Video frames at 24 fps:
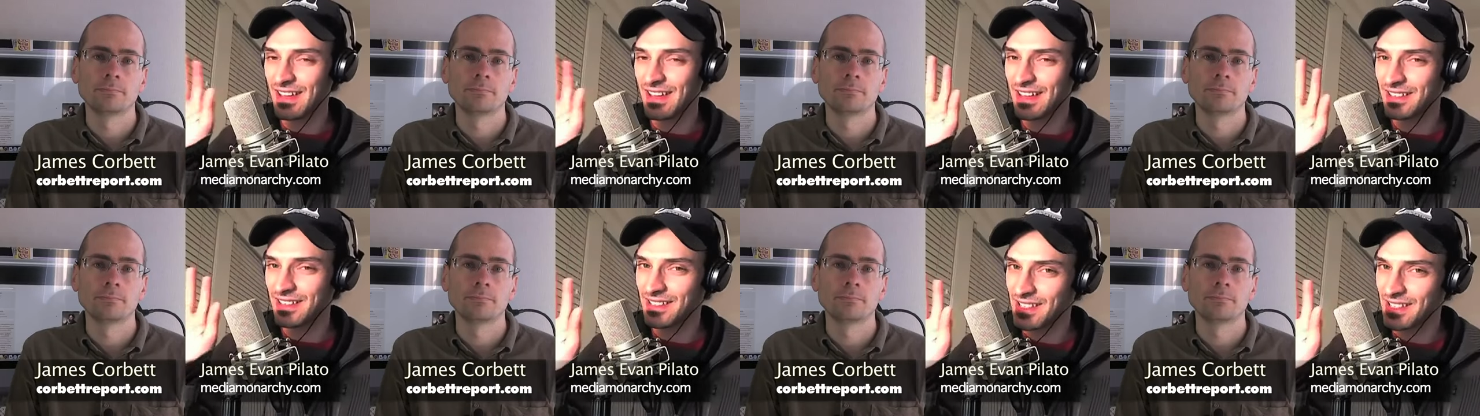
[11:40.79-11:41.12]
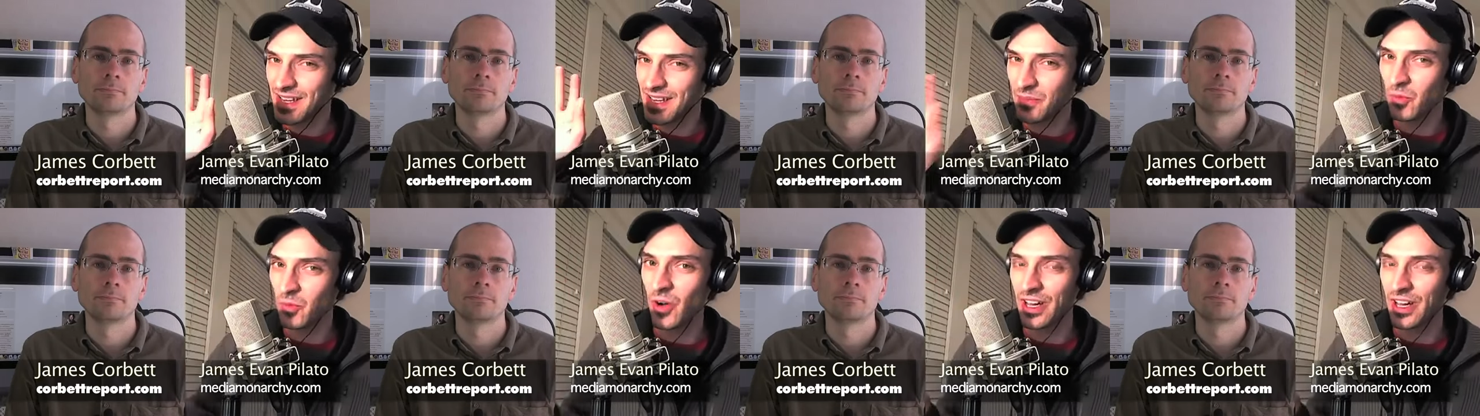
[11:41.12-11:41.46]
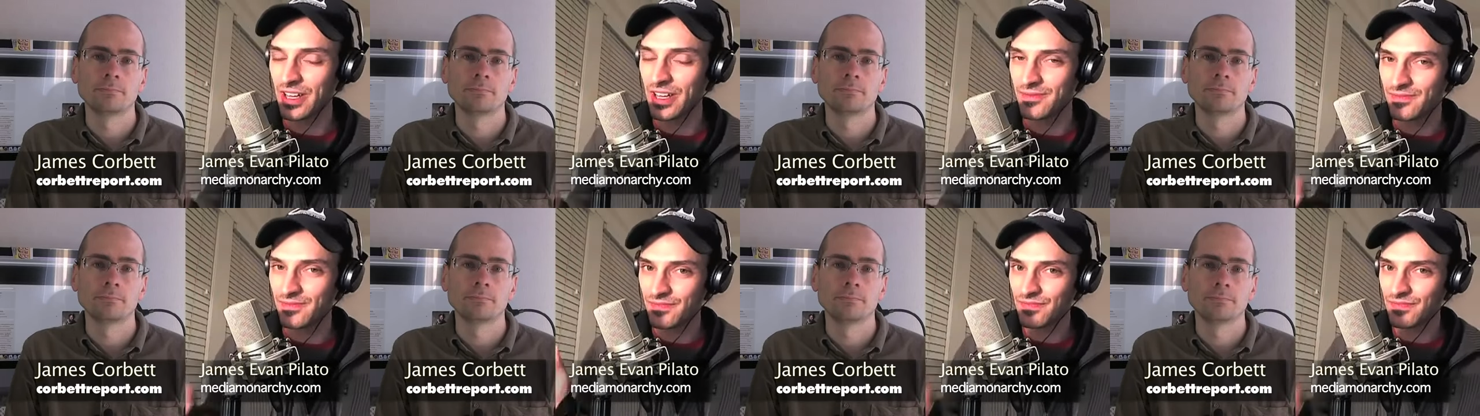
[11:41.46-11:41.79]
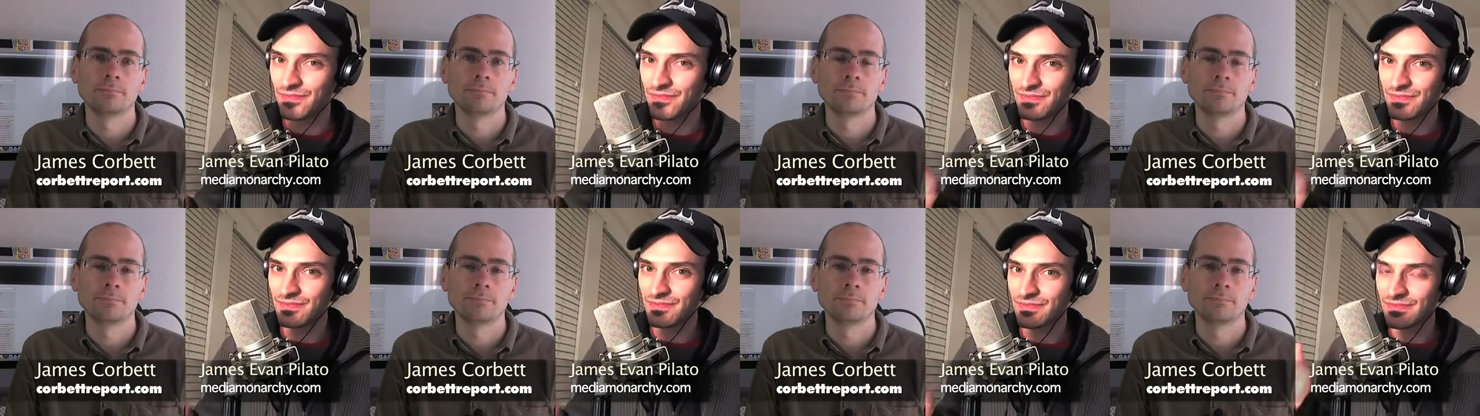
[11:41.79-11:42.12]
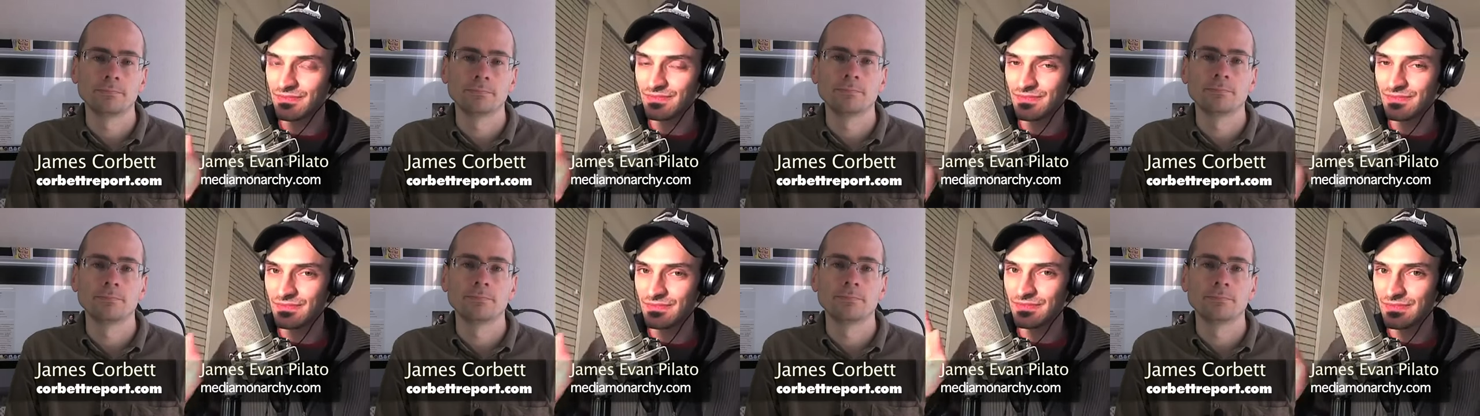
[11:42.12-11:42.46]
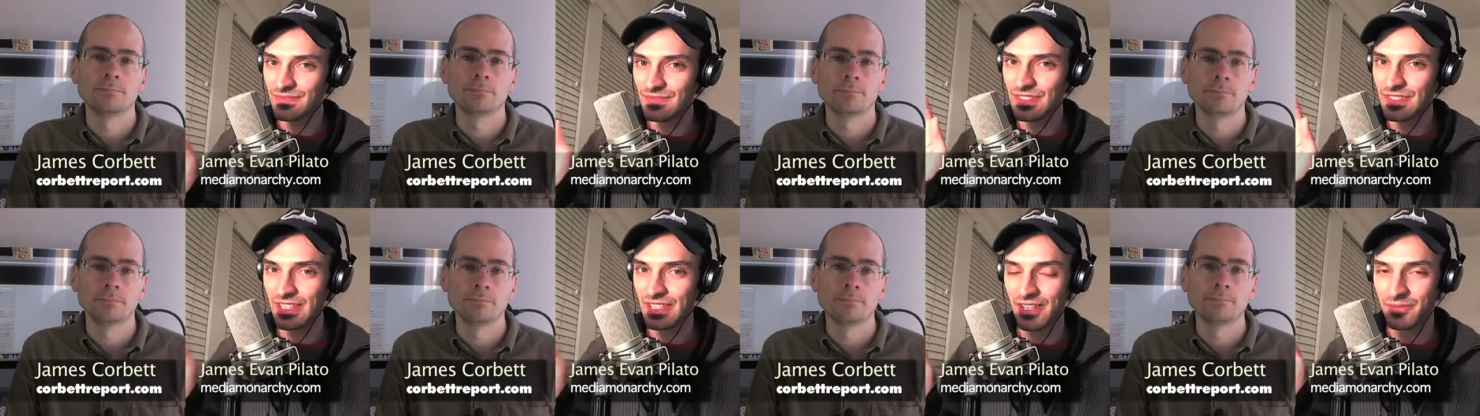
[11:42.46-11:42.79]
Speaker 1: and somewhat,
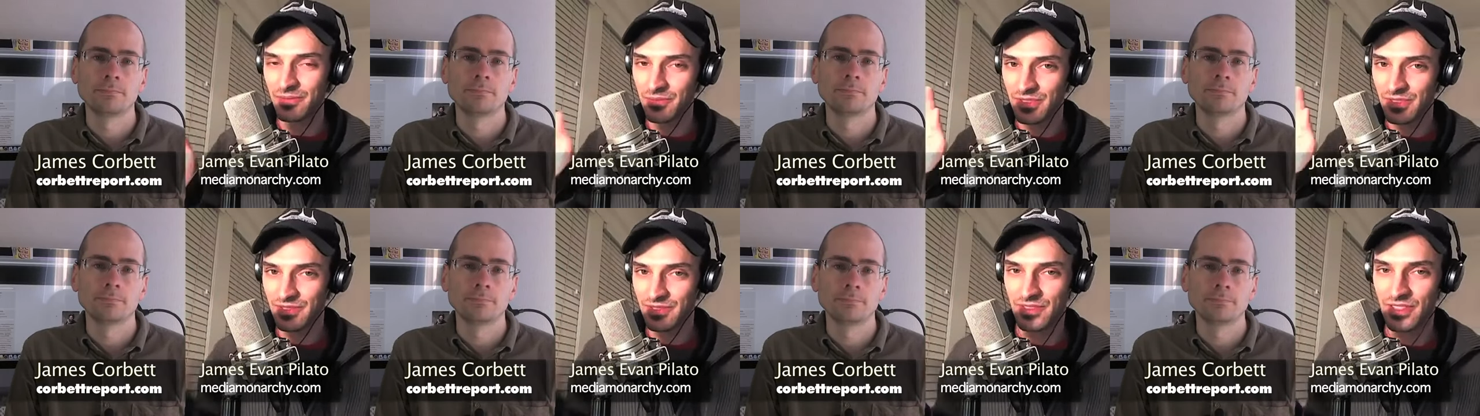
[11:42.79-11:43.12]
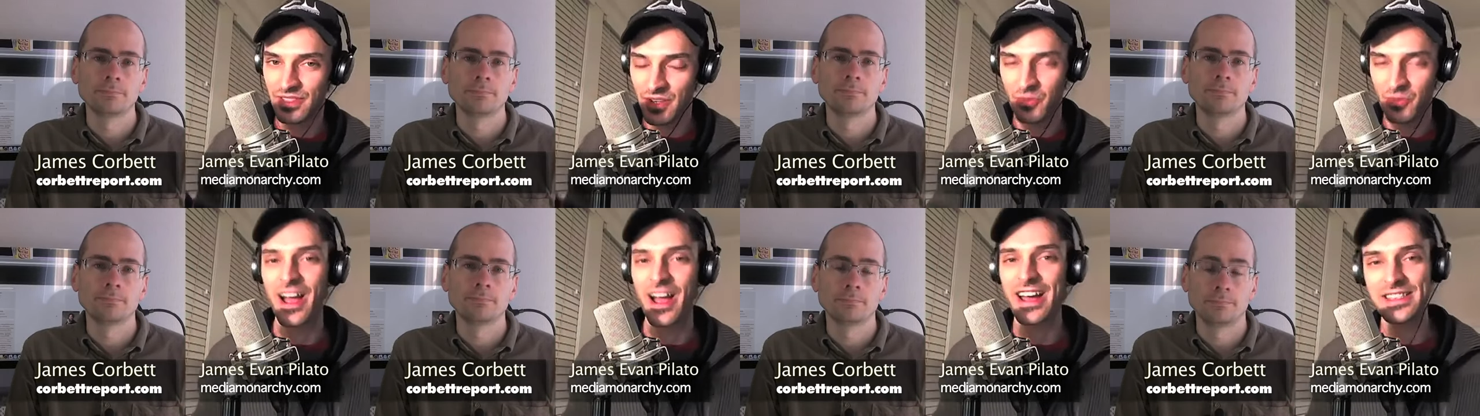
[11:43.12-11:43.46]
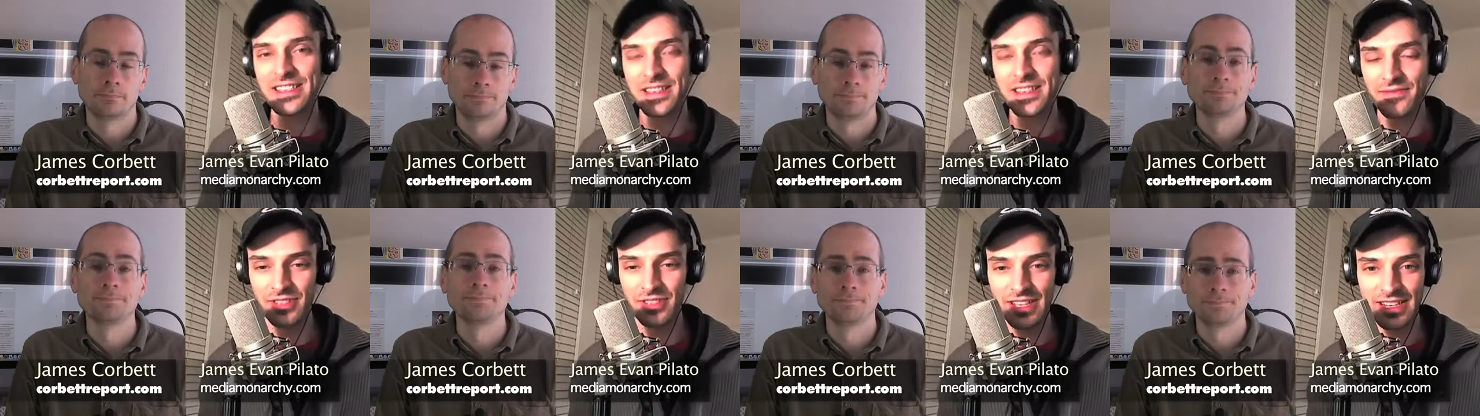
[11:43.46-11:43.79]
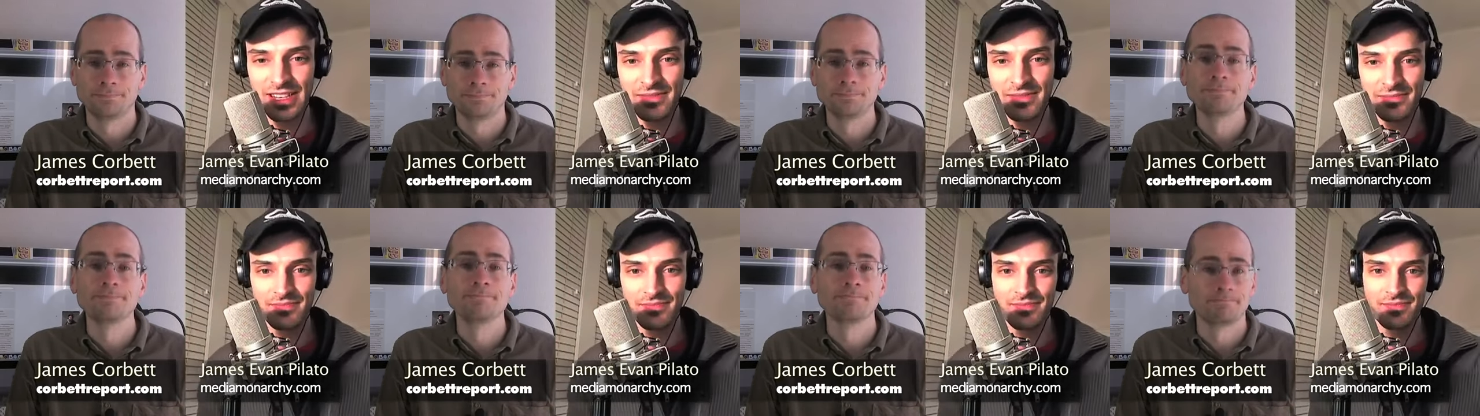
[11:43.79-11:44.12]
you know, derisively.